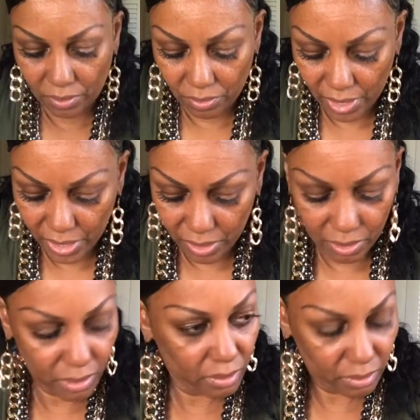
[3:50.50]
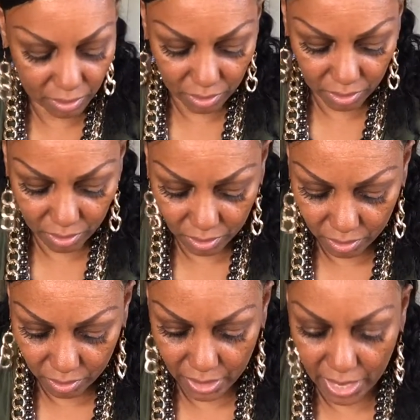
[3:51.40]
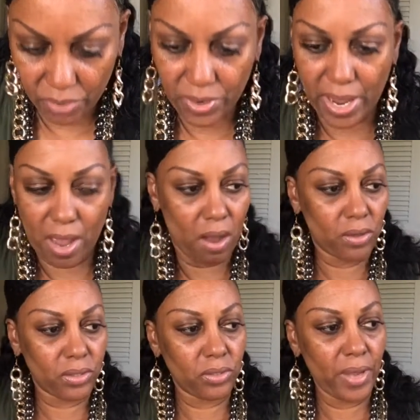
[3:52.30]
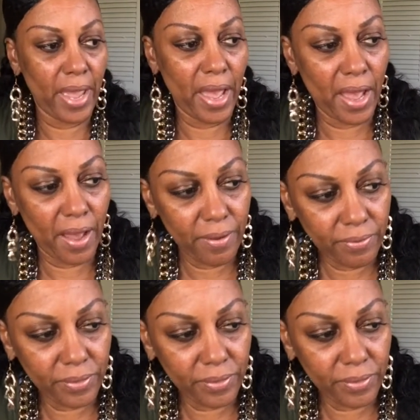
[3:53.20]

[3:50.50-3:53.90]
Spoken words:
Alright. Now we also have